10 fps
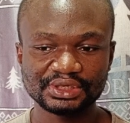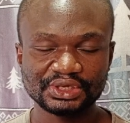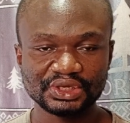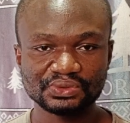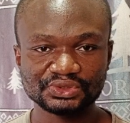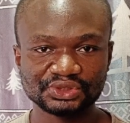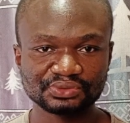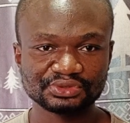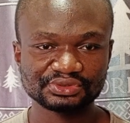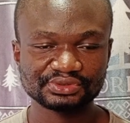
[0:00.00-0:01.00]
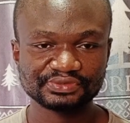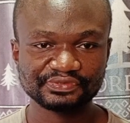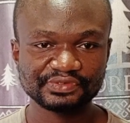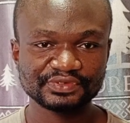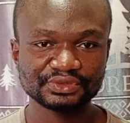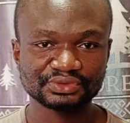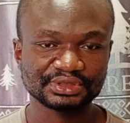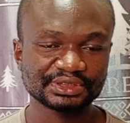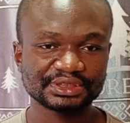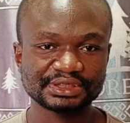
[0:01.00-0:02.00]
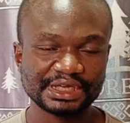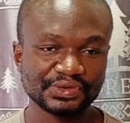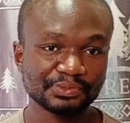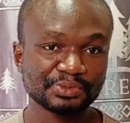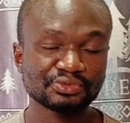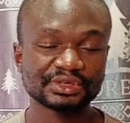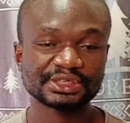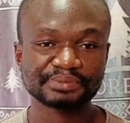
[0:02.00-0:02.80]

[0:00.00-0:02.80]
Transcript: You also want fifty to sixty, and you people want the